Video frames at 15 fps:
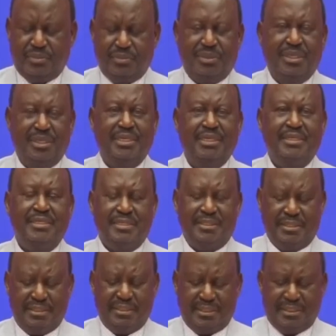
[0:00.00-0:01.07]
Today,
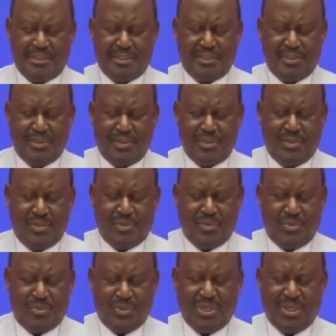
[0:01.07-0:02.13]

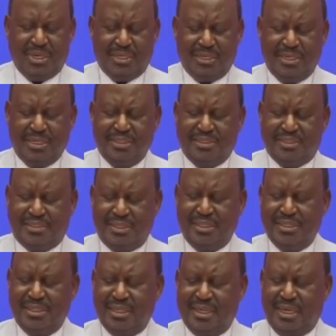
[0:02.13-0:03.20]
we are again
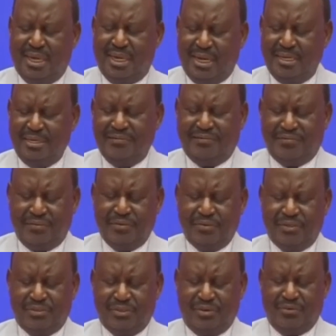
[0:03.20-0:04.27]
seeing early
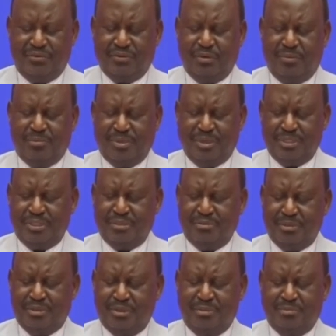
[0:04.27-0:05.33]
fruits of
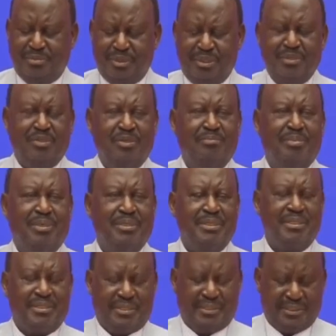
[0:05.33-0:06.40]
cooperation between political
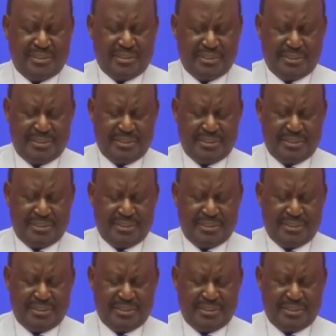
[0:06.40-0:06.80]
parties.